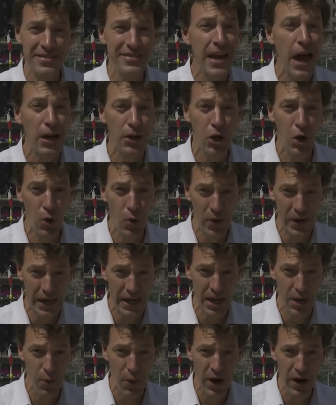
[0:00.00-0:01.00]
is not going
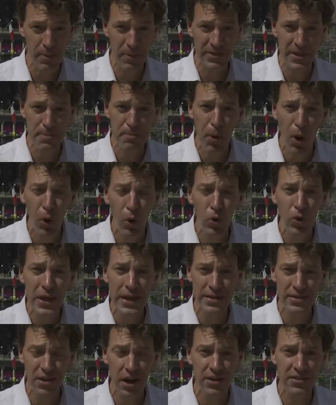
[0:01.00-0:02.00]
anywhere, but the
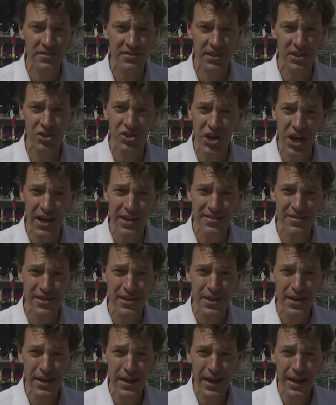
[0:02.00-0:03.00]
polling does suggest
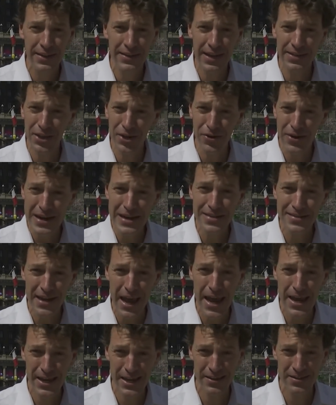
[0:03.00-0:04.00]
that there
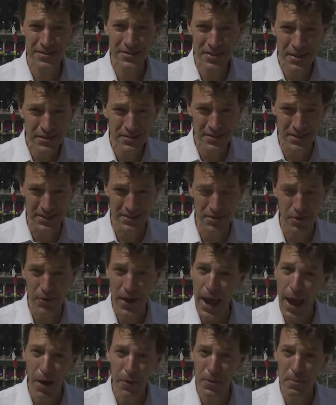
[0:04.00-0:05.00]
is a consensus
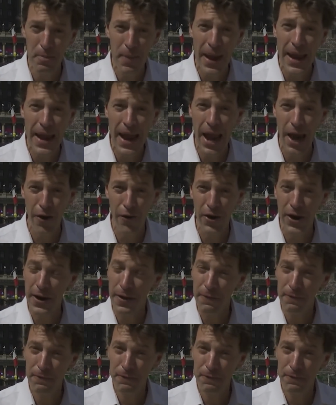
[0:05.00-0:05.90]
on how the Bay Area